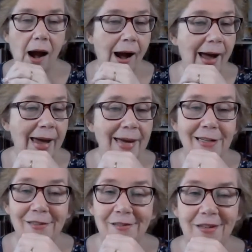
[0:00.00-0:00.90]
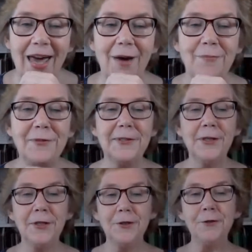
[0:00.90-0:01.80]
I
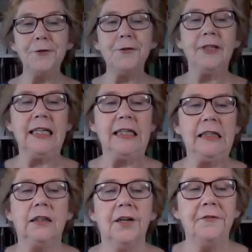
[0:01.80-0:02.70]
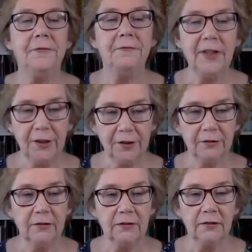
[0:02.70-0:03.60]
absolutely, I
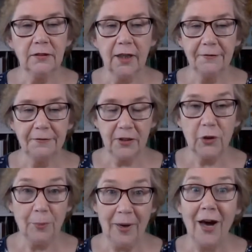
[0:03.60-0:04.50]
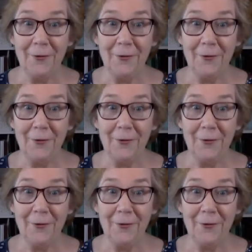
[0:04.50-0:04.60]
feel, I feel your pain,